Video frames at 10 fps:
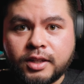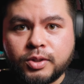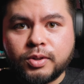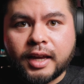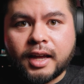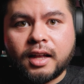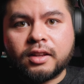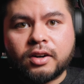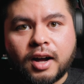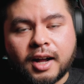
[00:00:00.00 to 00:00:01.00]
do get a
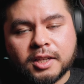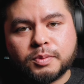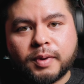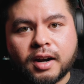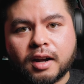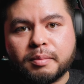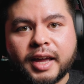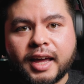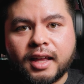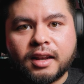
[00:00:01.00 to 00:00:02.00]
little hot spot on my
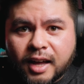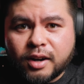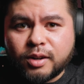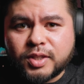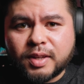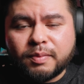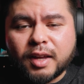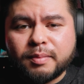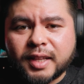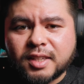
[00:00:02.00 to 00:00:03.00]
head. I don't know,
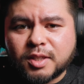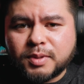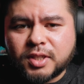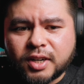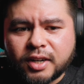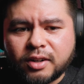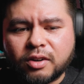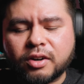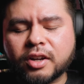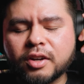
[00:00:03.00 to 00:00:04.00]
something about this material, or it